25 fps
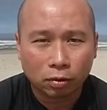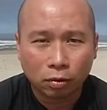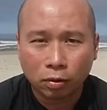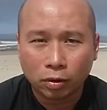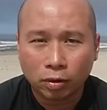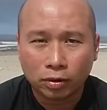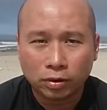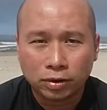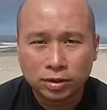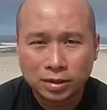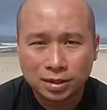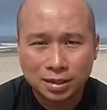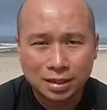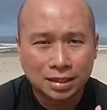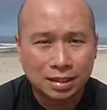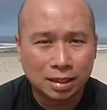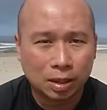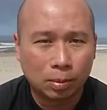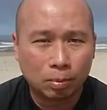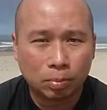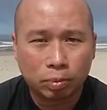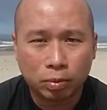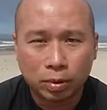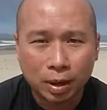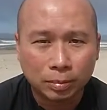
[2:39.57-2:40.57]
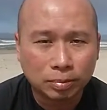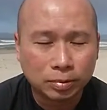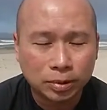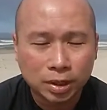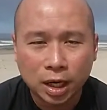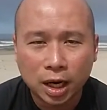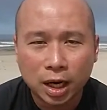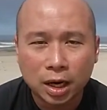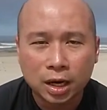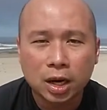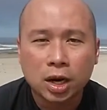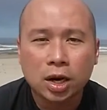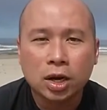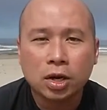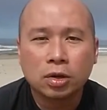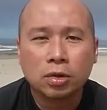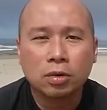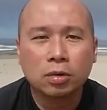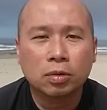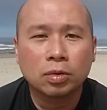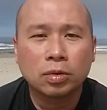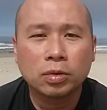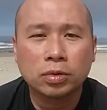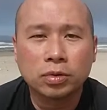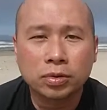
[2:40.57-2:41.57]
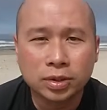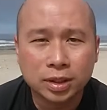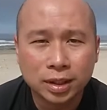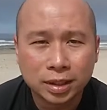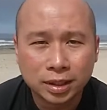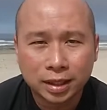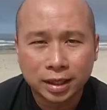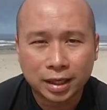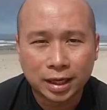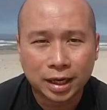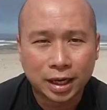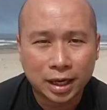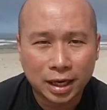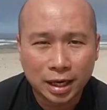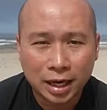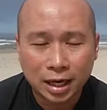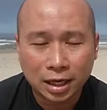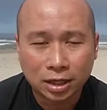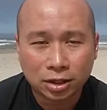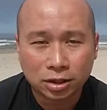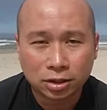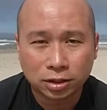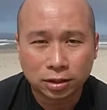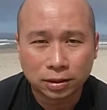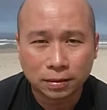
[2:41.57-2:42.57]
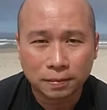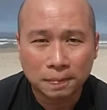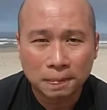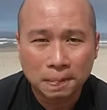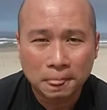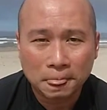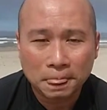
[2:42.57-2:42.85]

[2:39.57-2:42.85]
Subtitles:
or it's this abrupt cut, you're losing the connection.